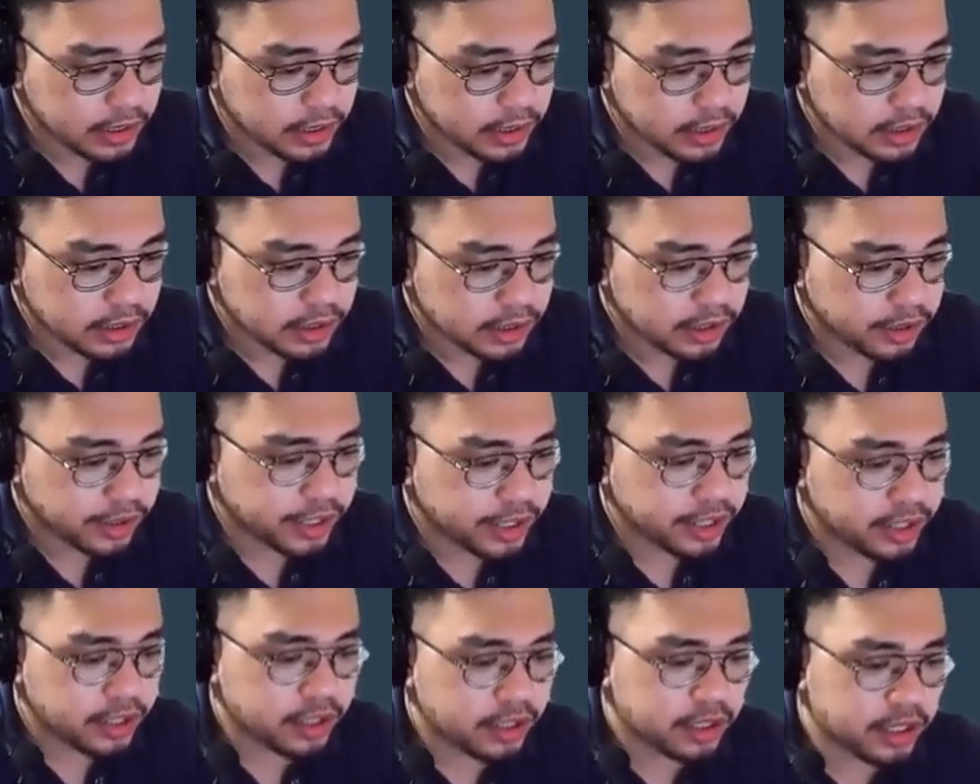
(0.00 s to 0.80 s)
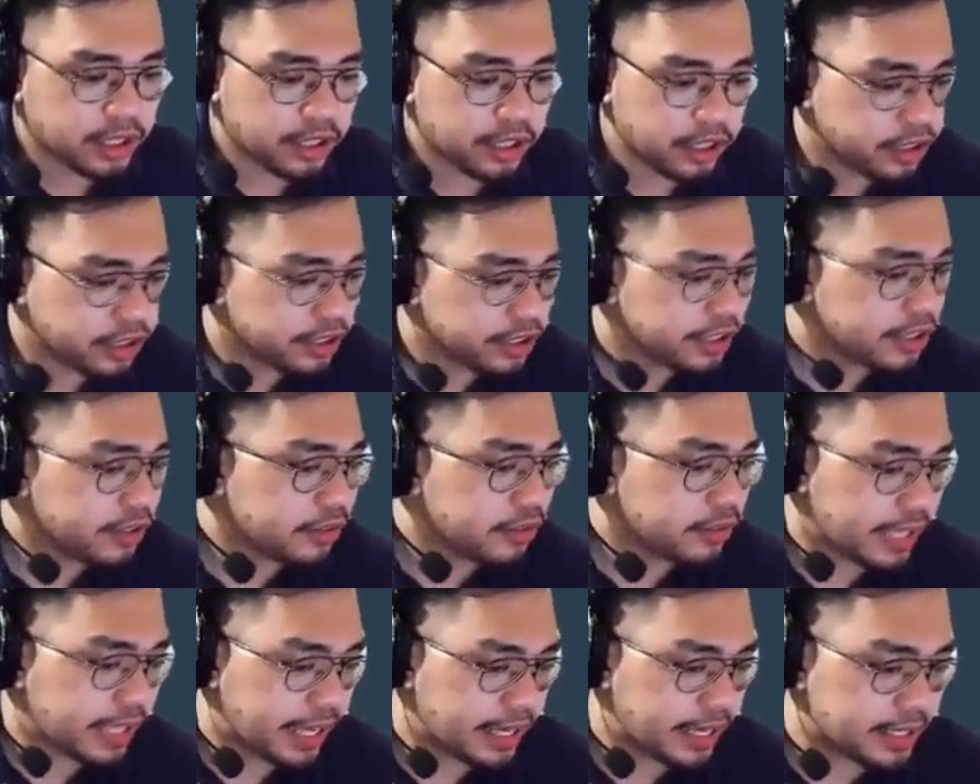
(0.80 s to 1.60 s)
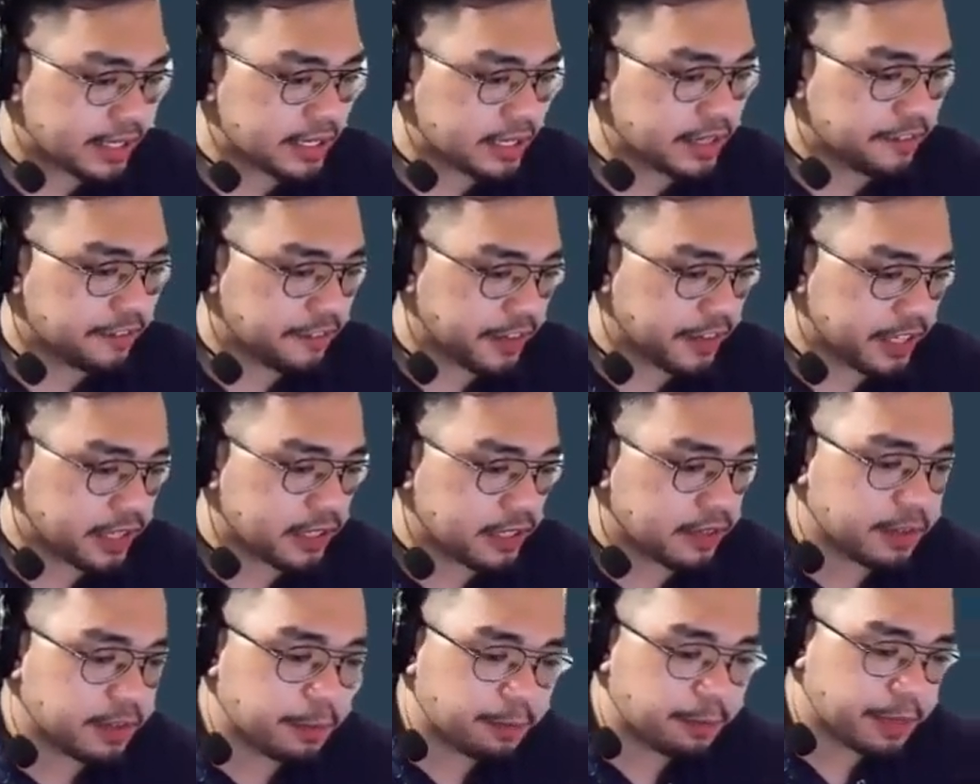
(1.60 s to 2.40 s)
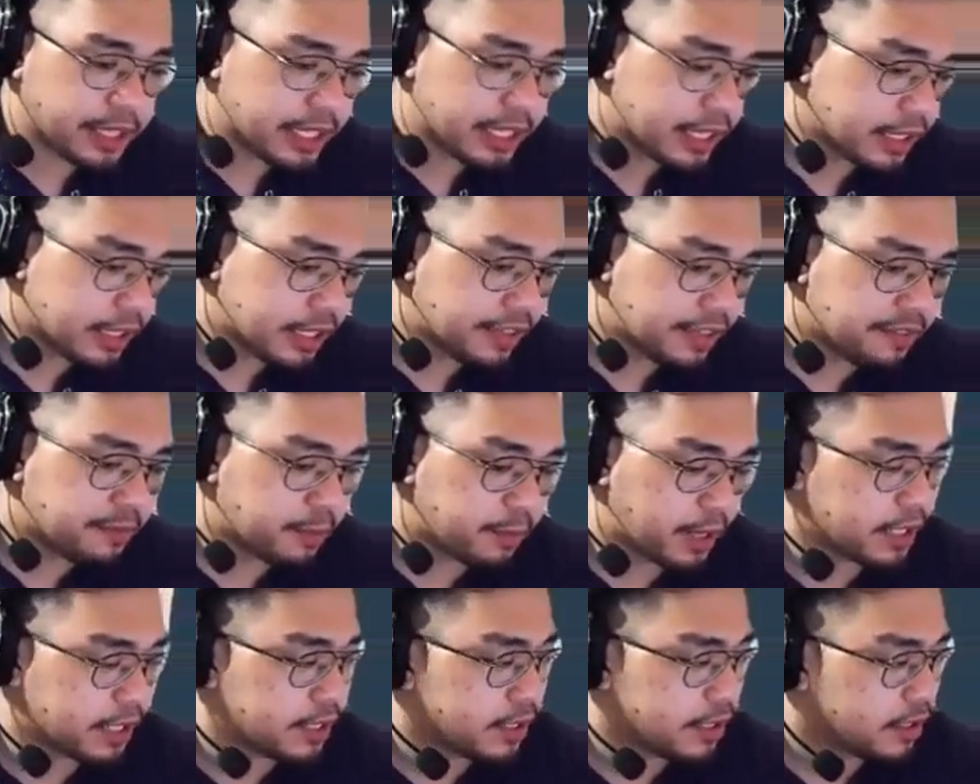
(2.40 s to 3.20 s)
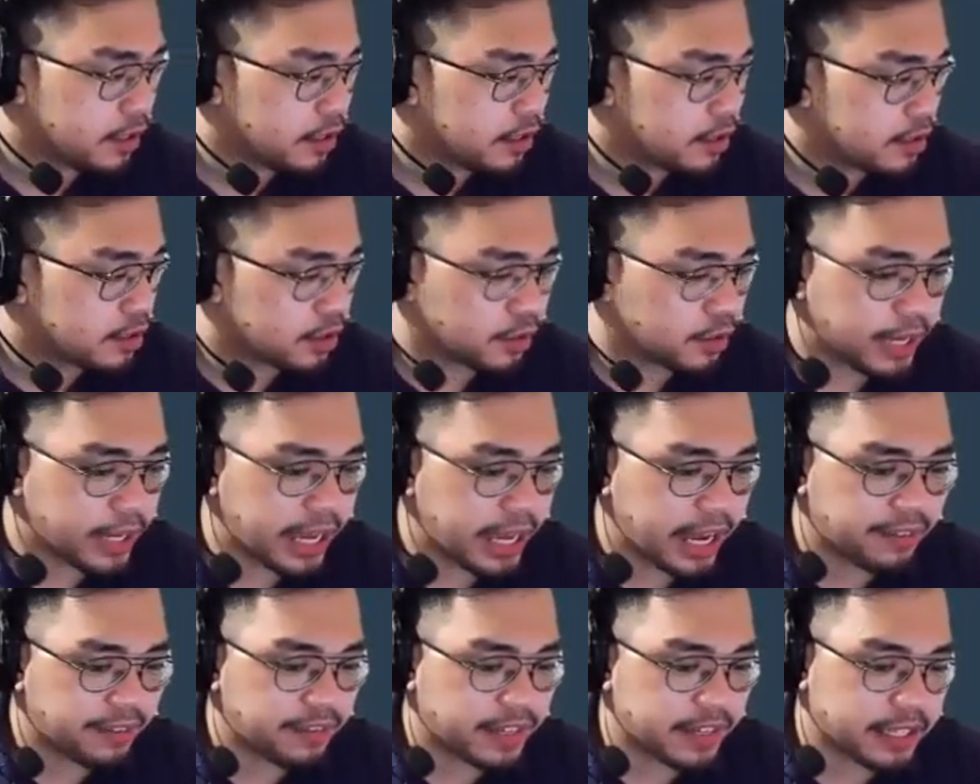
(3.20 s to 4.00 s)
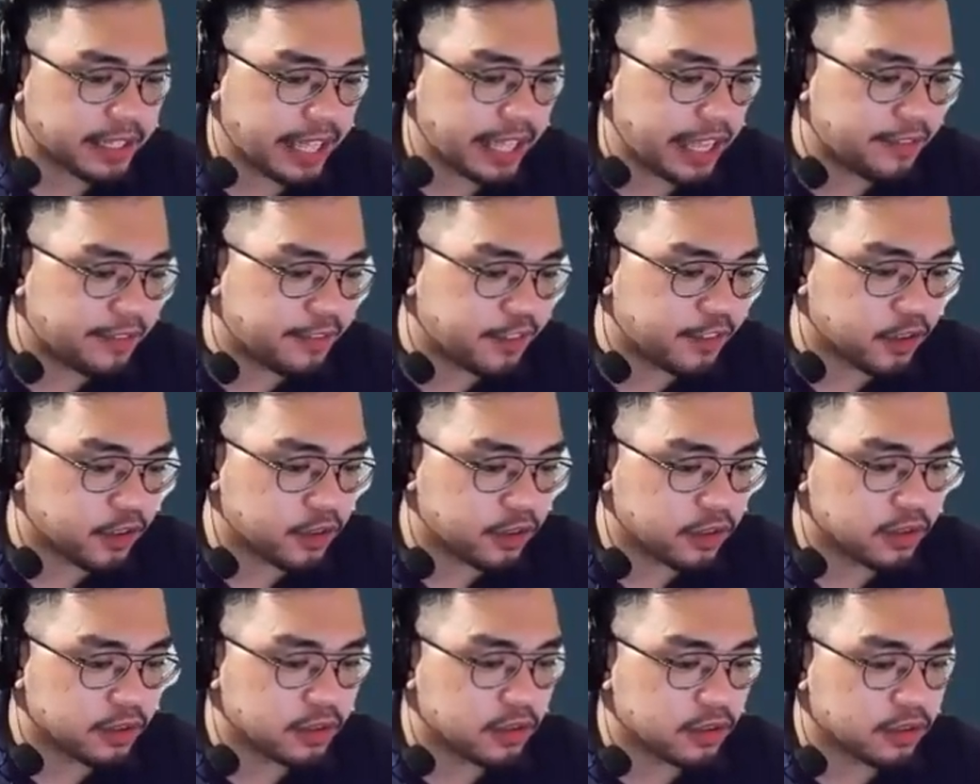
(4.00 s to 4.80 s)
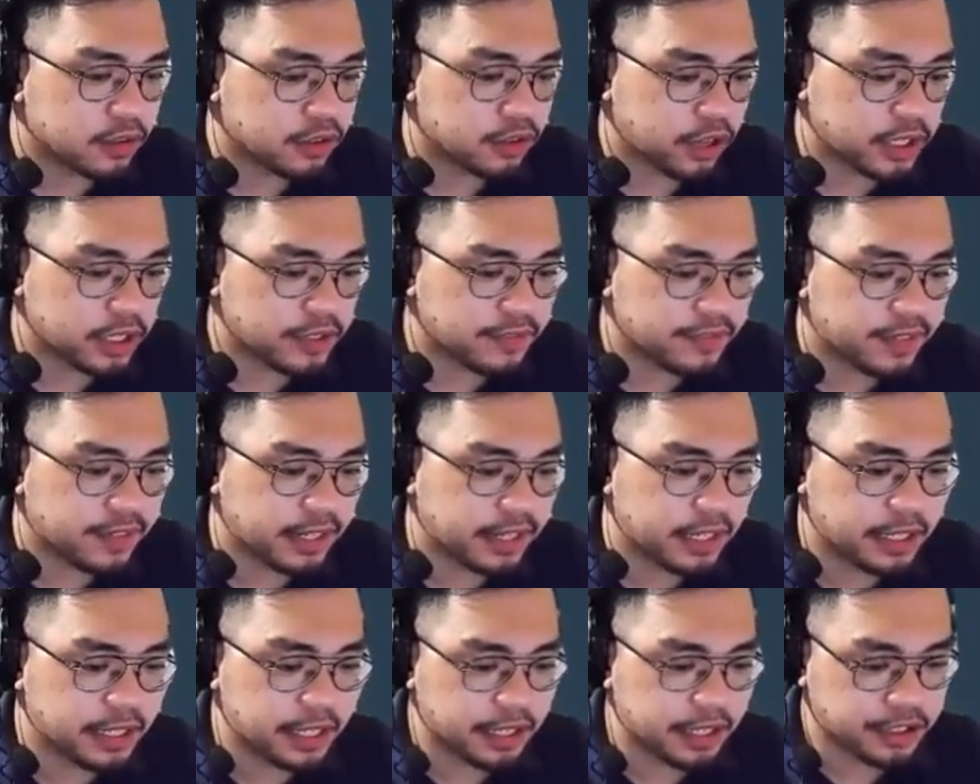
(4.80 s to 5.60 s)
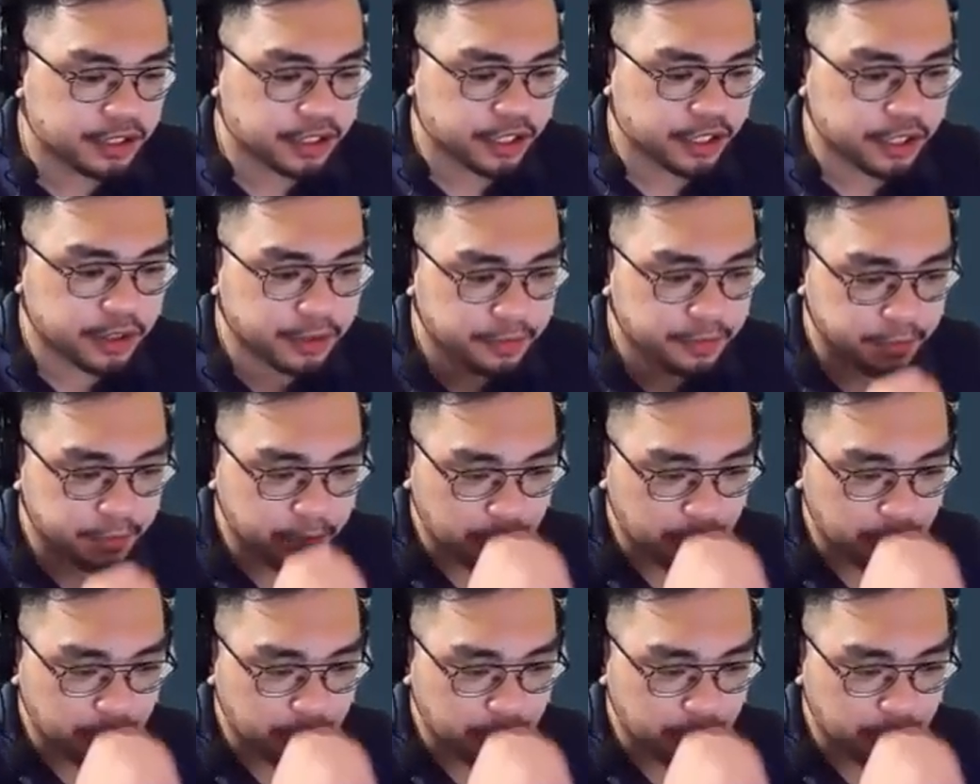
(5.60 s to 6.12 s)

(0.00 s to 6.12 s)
So in order to test the fit of the predictive model, so we have a tenfold cross-validation.